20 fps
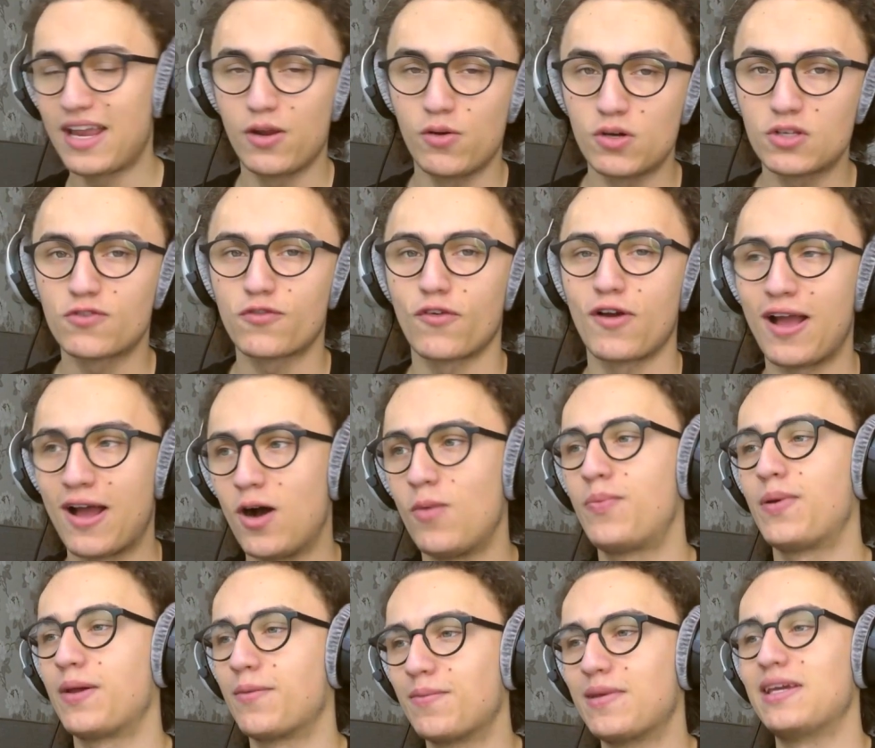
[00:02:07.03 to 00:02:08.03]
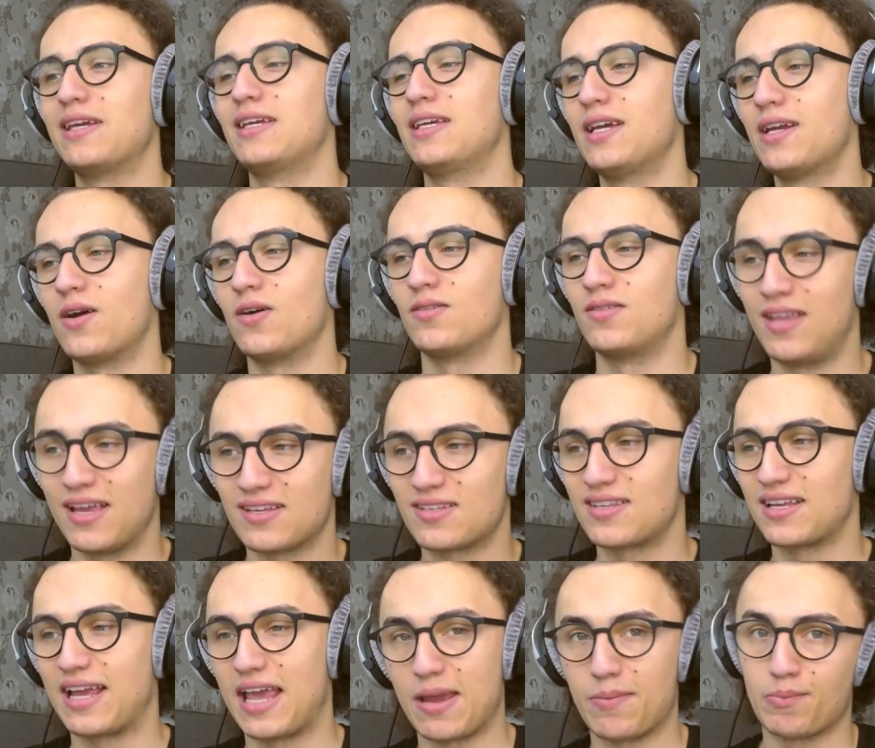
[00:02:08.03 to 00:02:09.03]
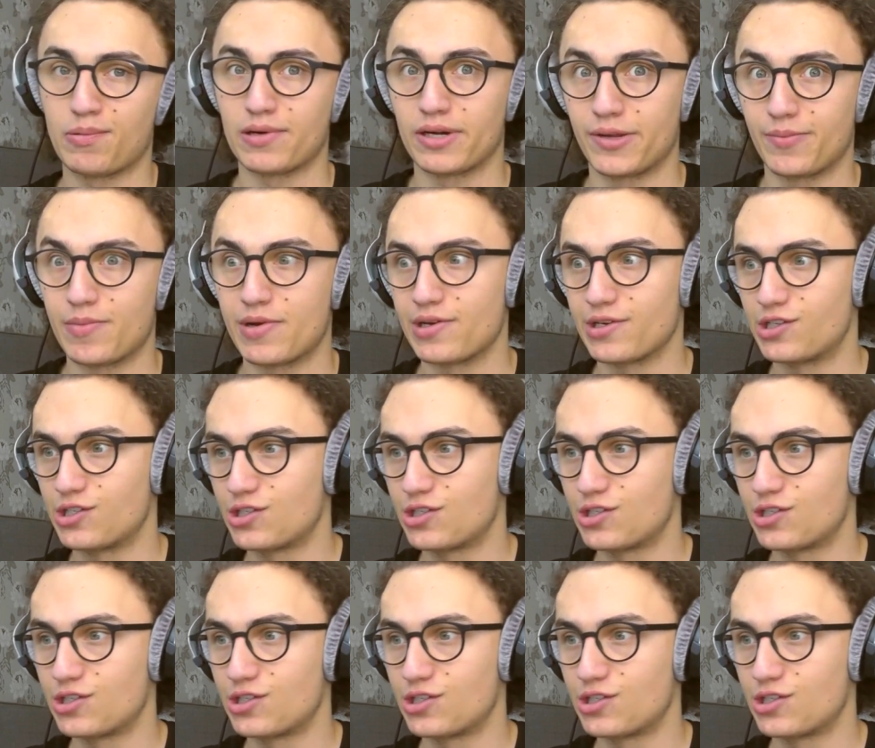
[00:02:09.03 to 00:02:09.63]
it was for helping me, you know, test the game pretty much.